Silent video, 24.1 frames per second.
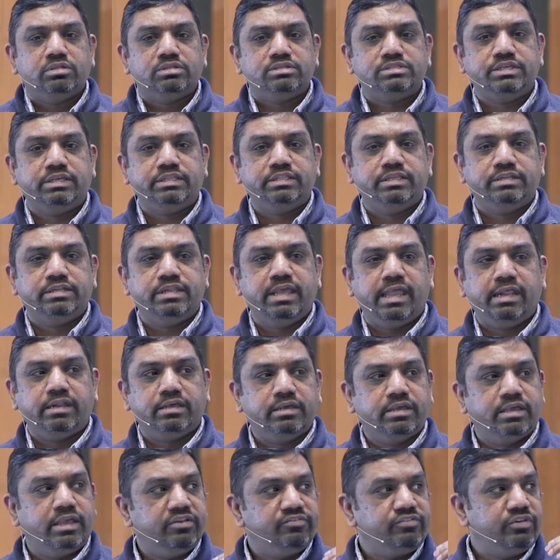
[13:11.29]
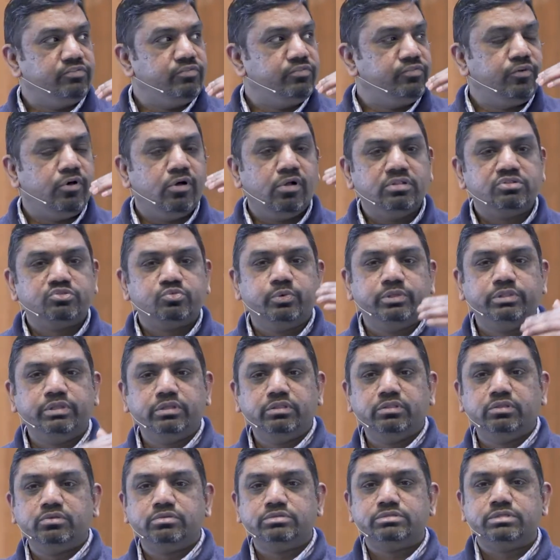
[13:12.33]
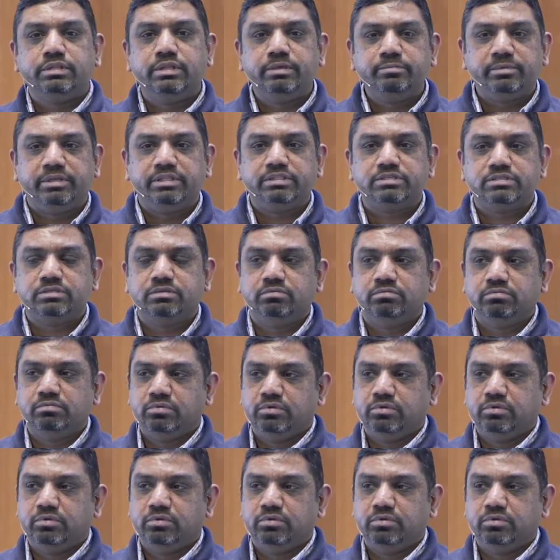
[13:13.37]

see the data, if it falls within those limits,